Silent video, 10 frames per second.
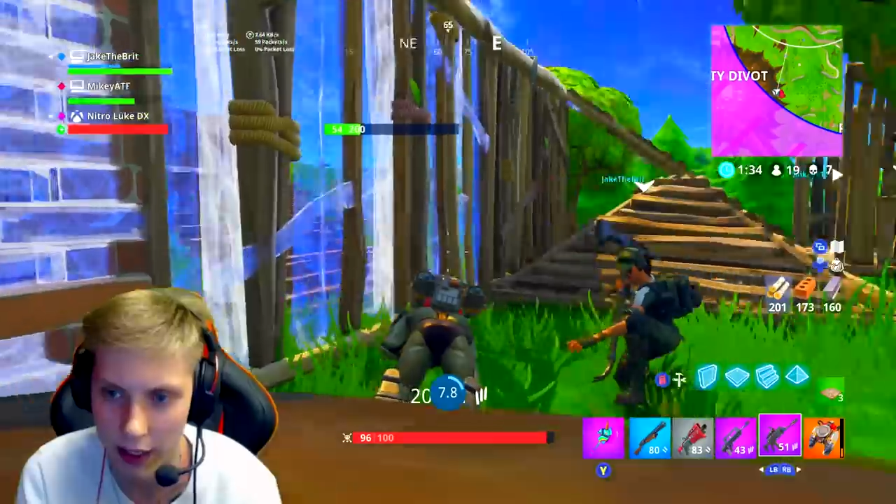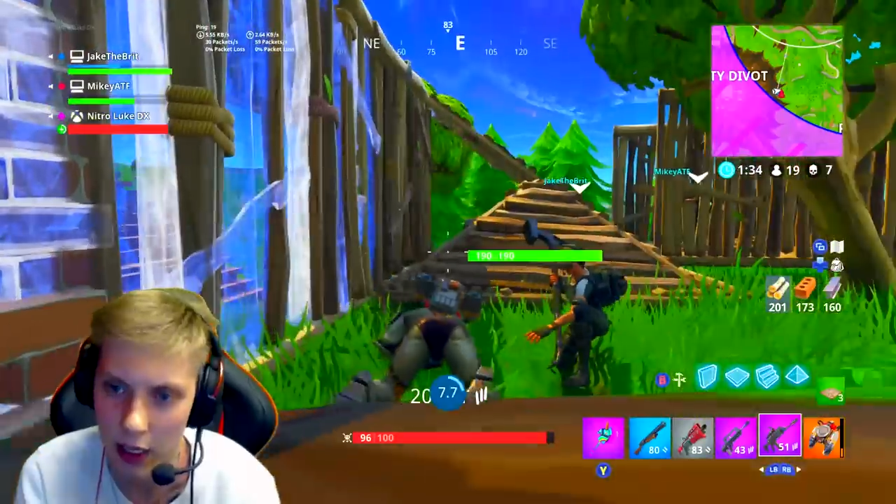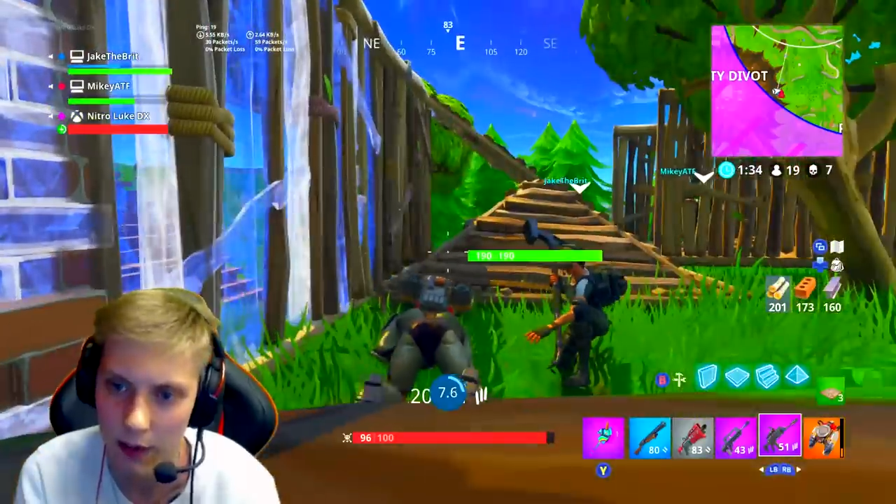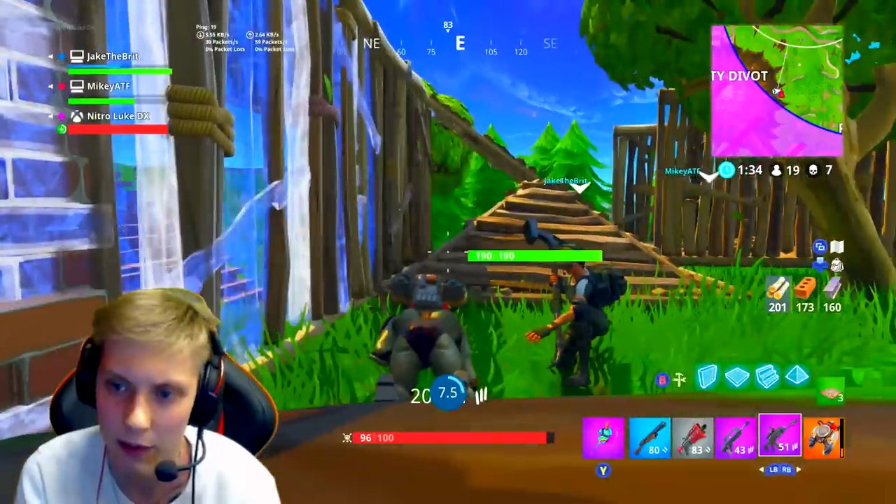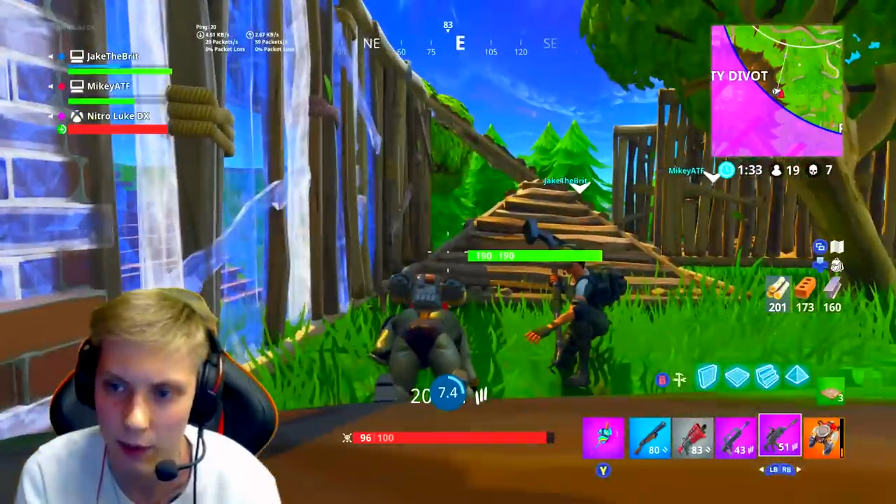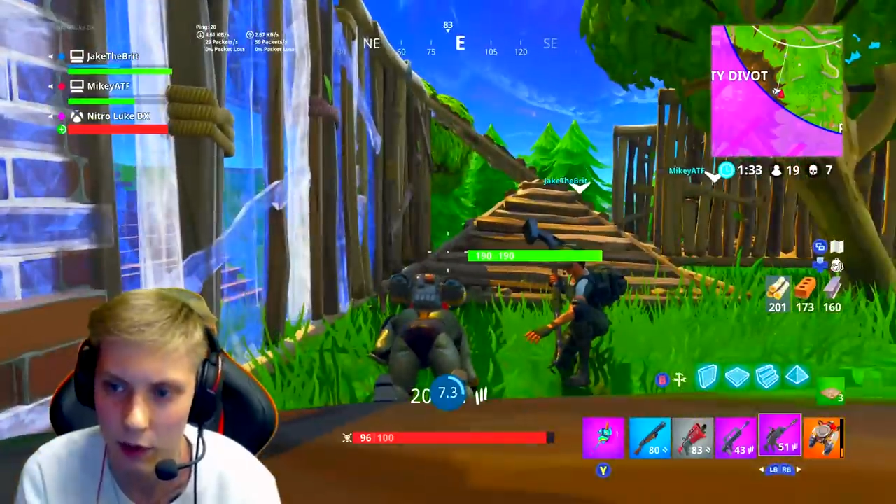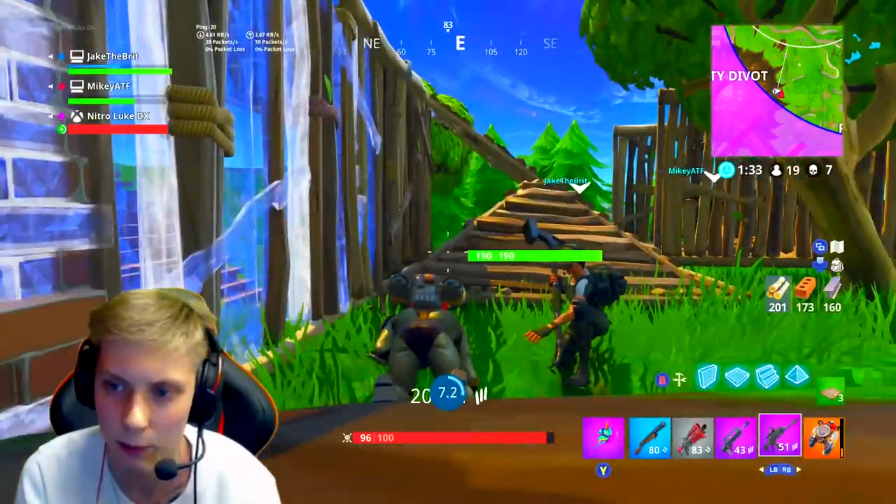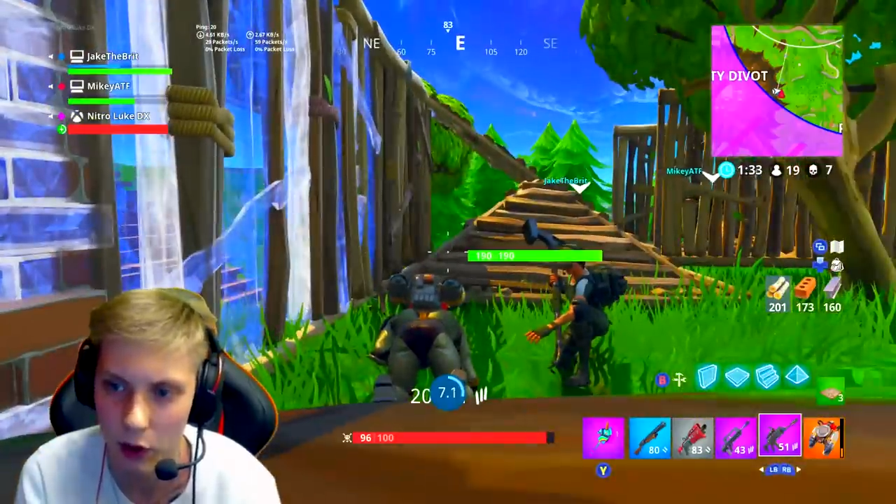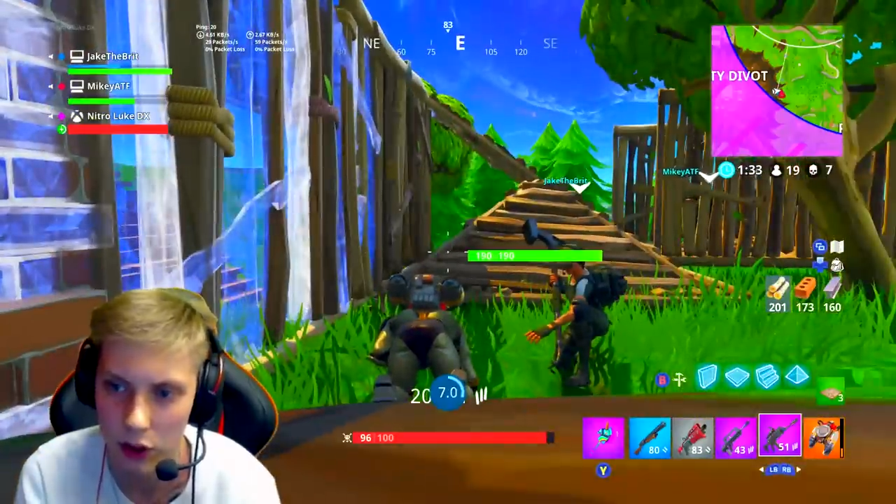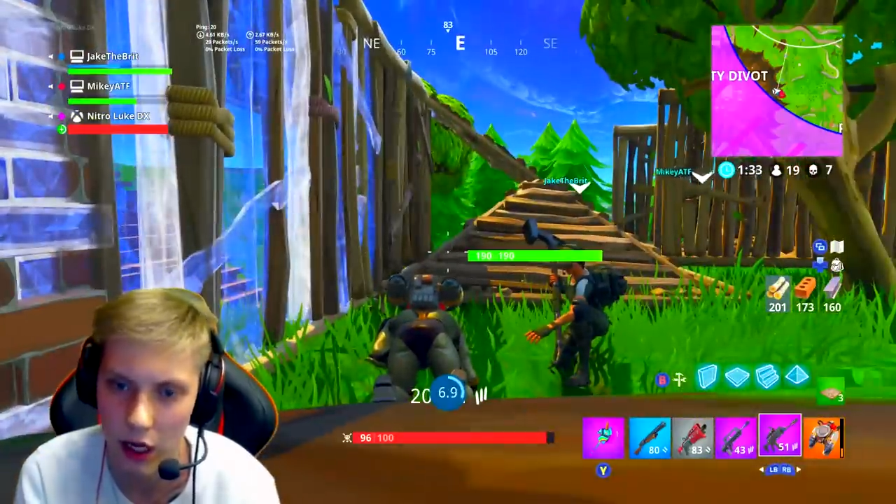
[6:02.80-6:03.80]
come here. Build a
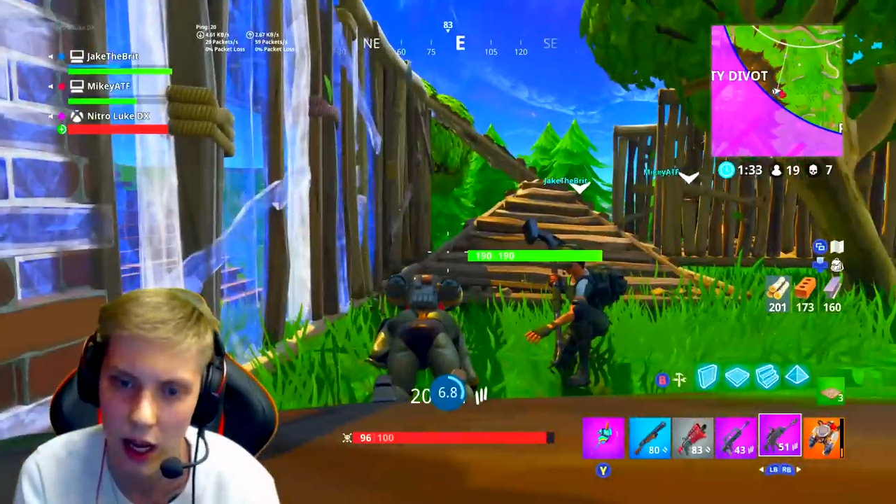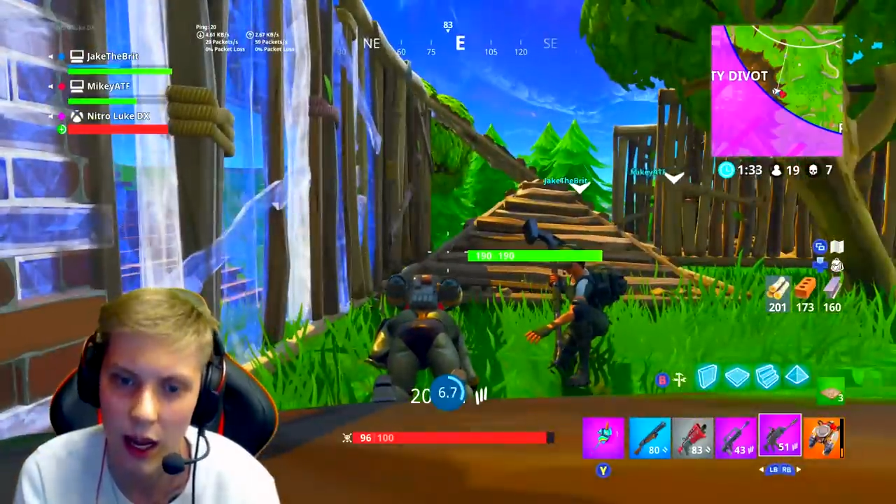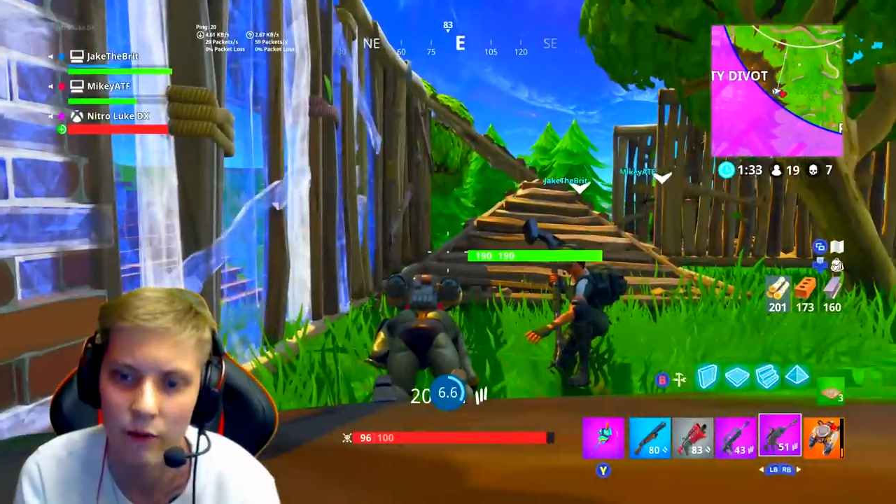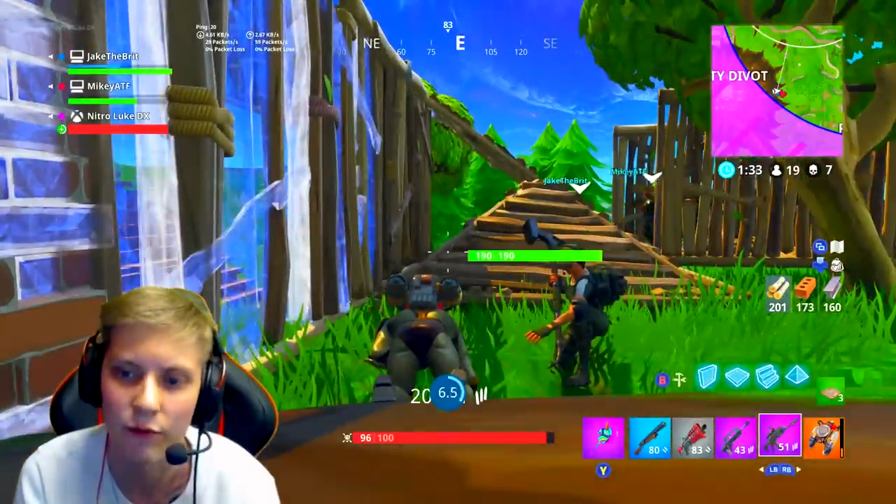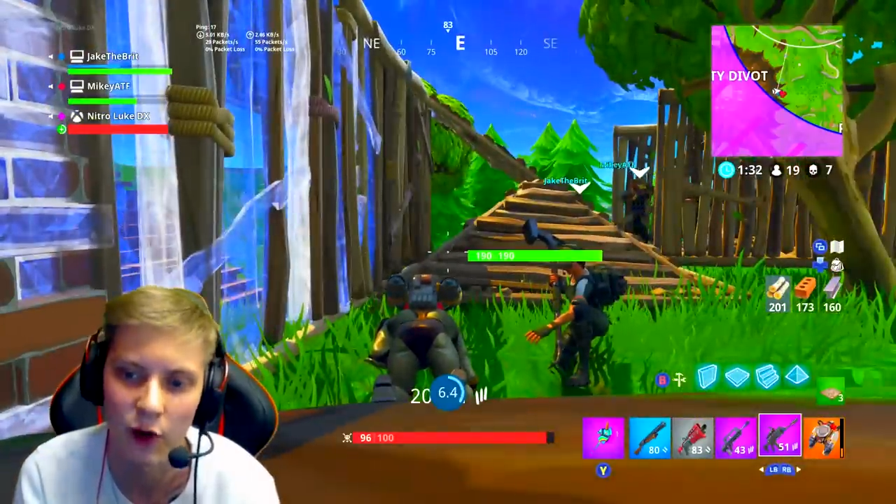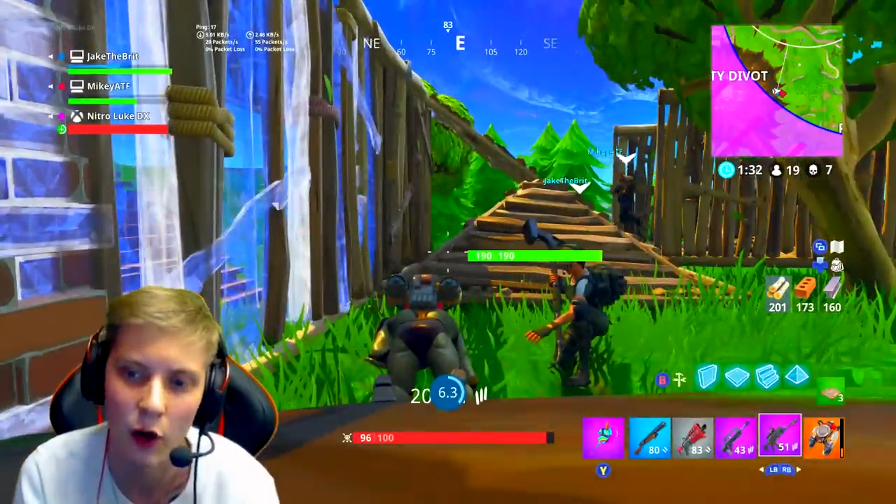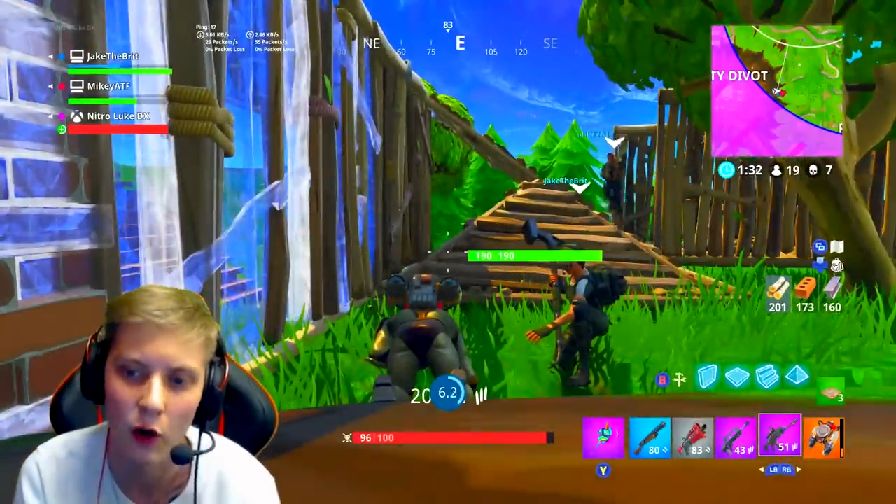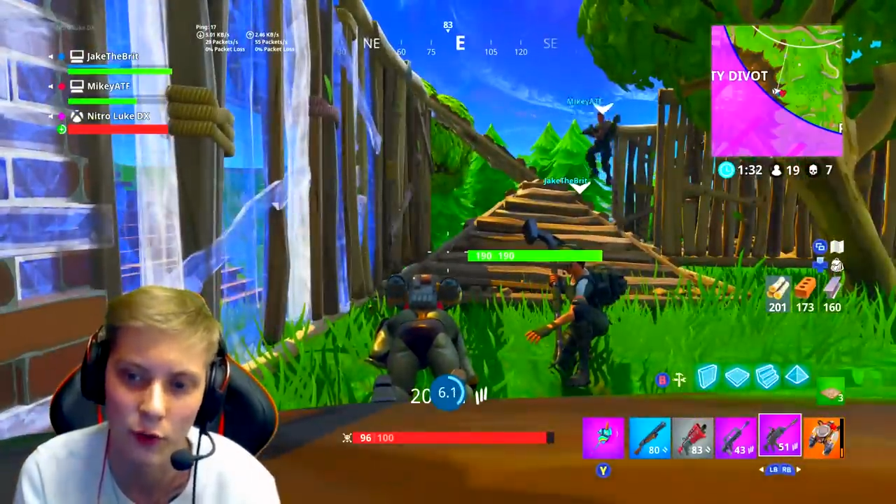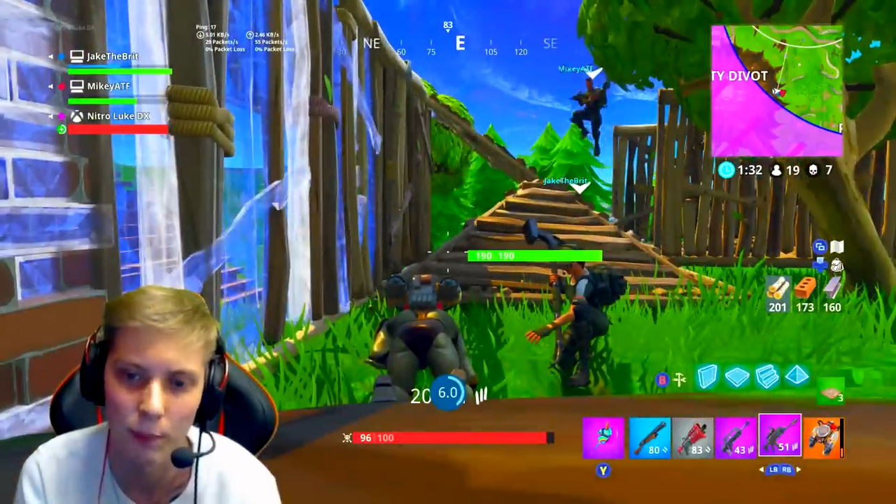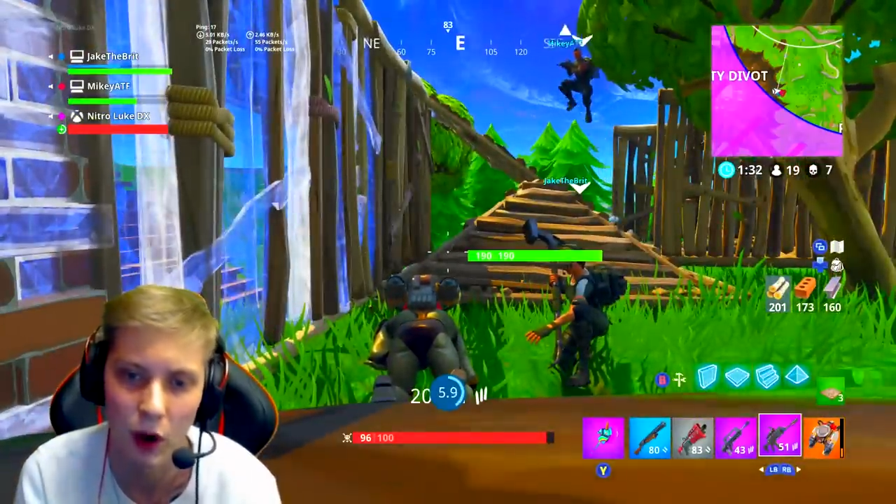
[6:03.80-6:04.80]
box uh, in front
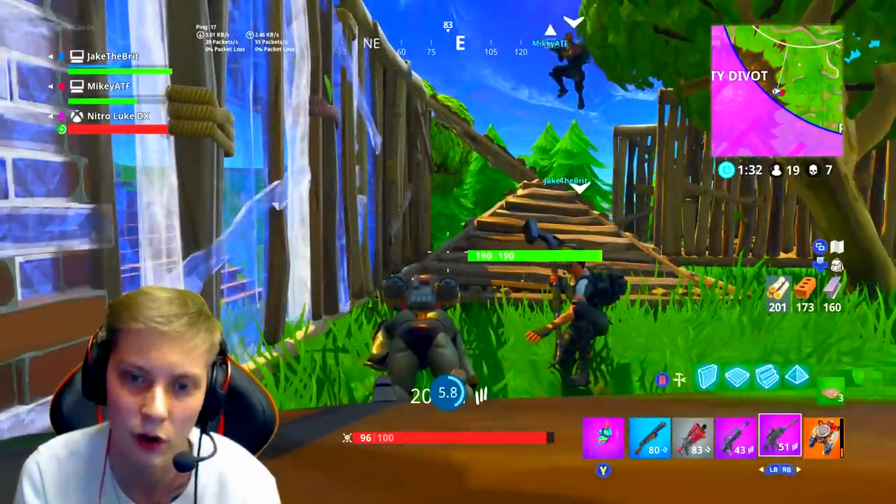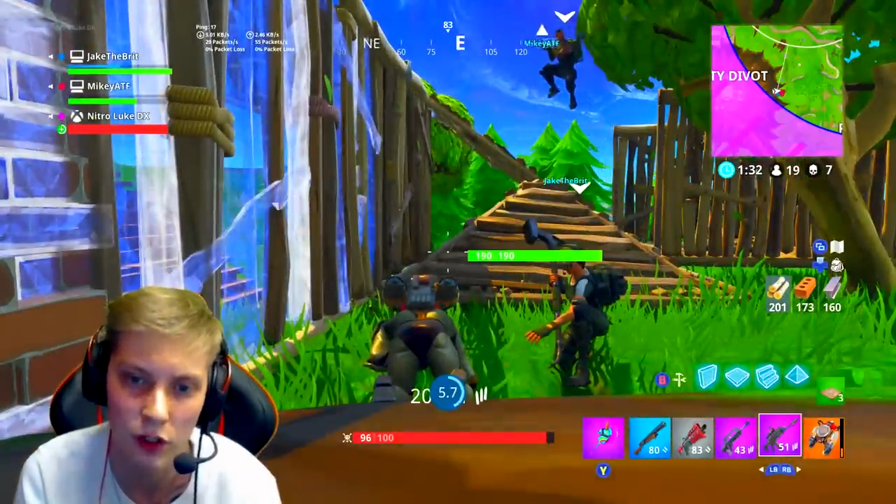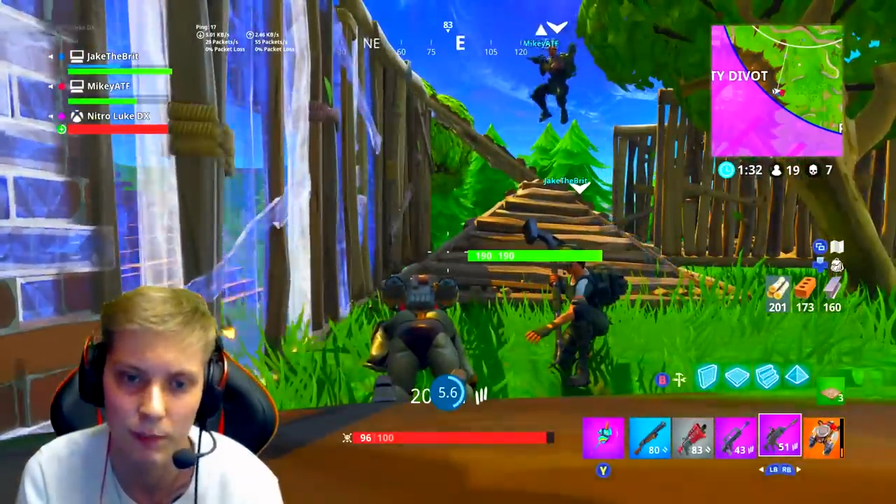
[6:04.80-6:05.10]
of the box.